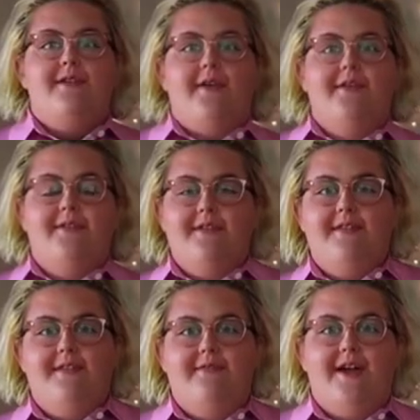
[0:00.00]
So this
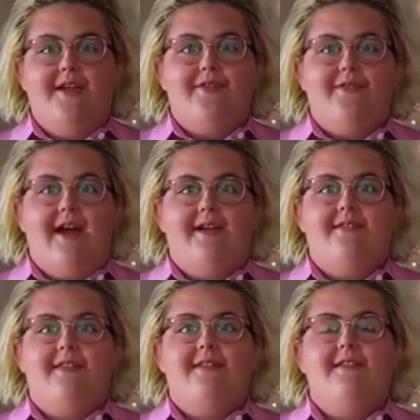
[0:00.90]
is the first dress.
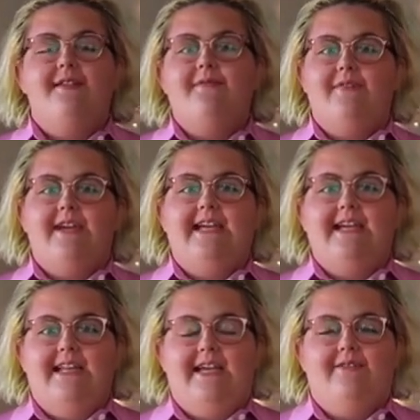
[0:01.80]
This isn't really
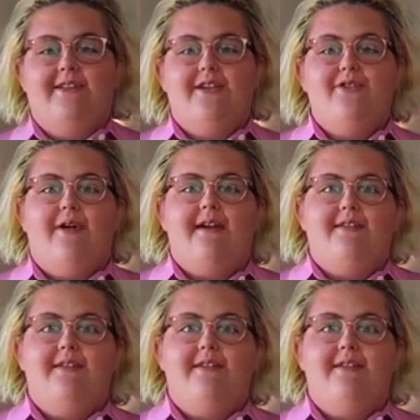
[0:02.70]
an evening dress.